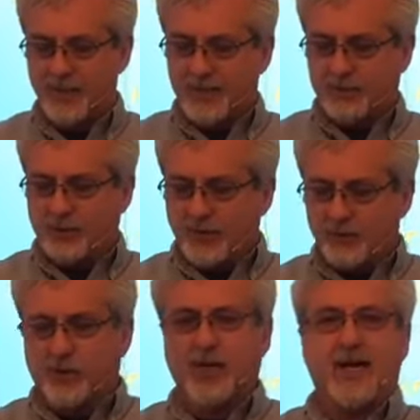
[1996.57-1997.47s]
and so the
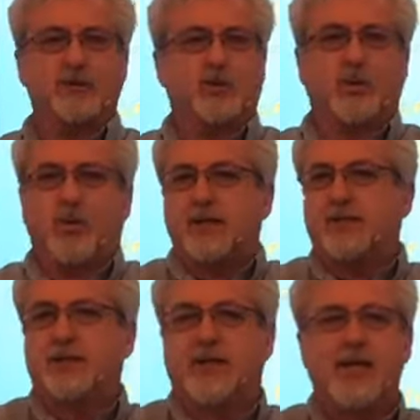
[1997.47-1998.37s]
Israelites
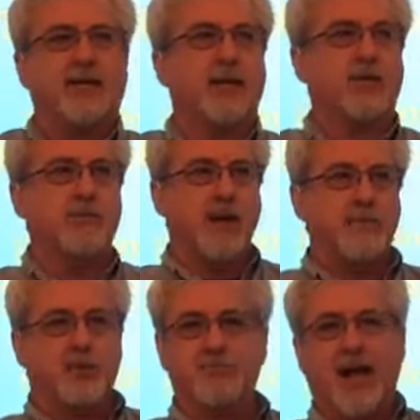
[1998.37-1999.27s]
requested a king. They
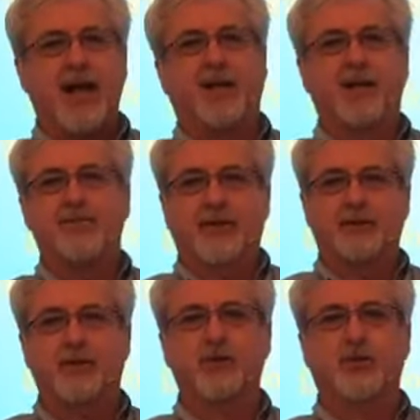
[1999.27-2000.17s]
remember back
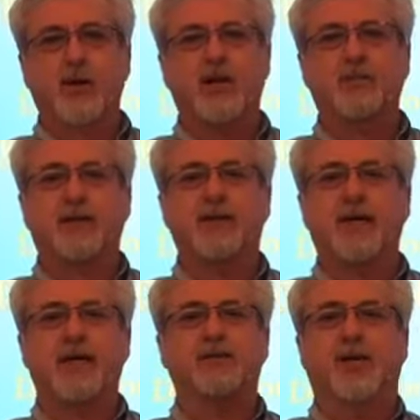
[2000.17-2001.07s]
in Deuteronomy
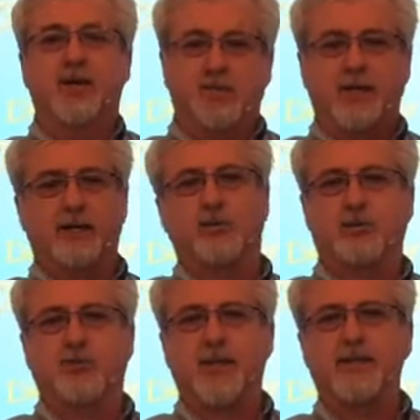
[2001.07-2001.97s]
days when it
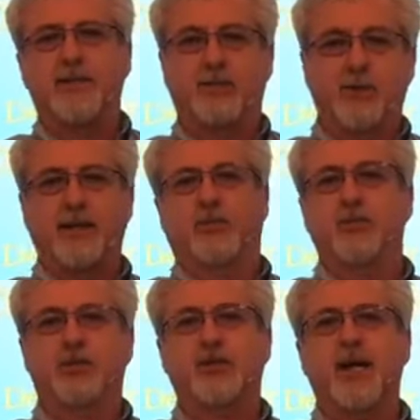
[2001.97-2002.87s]
was written and when it
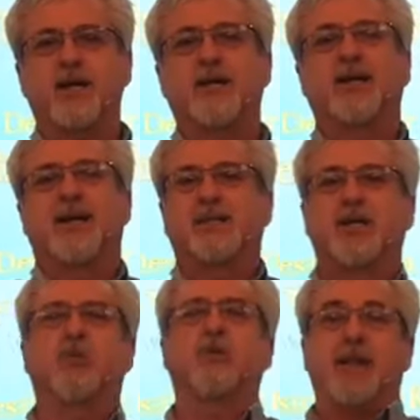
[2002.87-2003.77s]
was shared and
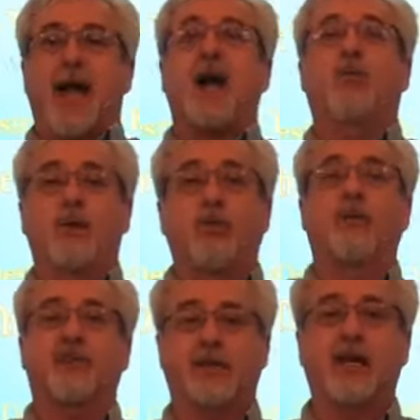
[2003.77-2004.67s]
said, well, now we
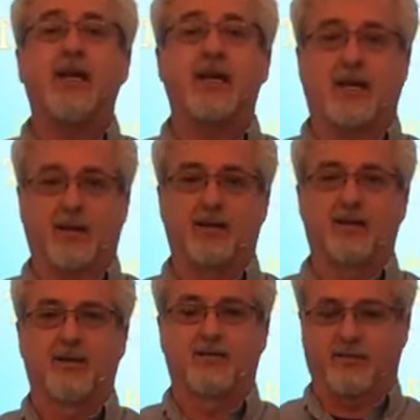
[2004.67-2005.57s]
want the king,
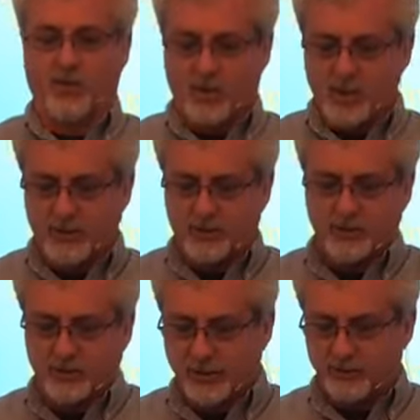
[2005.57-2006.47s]
400
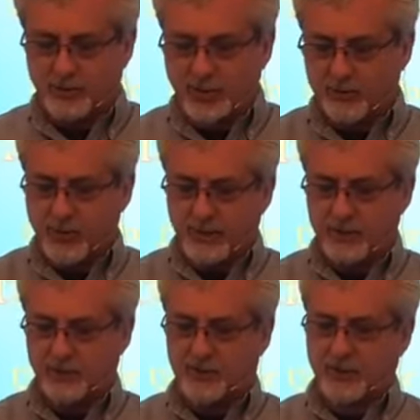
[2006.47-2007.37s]
and several
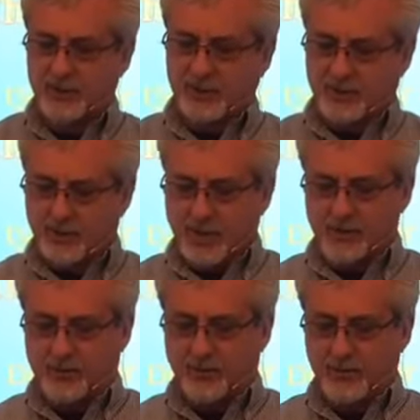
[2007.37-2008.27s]
generations
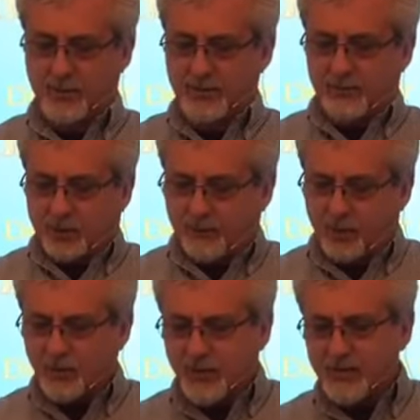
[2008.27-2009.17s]
later. So
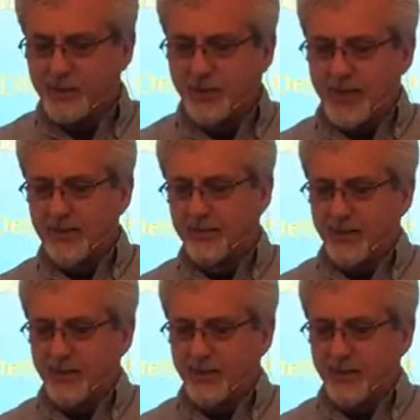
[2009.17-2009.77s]
1 Samuel 8